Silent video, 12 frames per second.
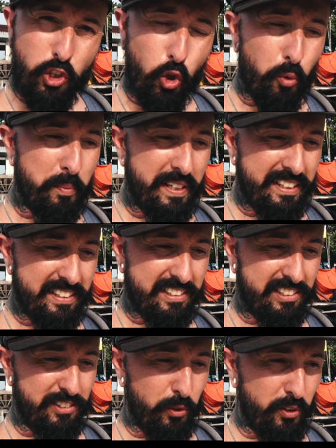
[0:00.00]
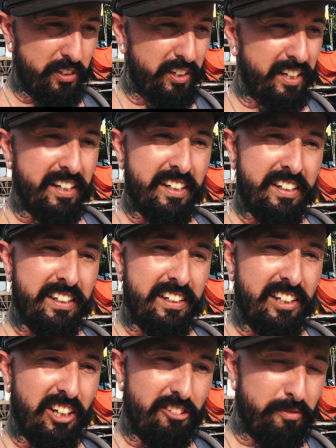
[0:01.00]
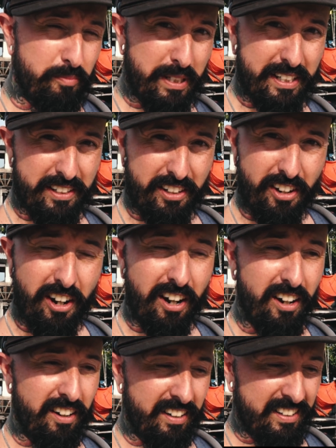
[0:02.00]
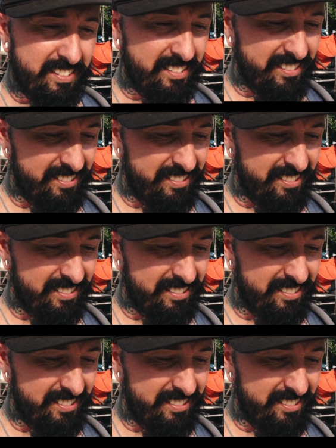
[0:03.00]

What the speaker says: told me this story of being young and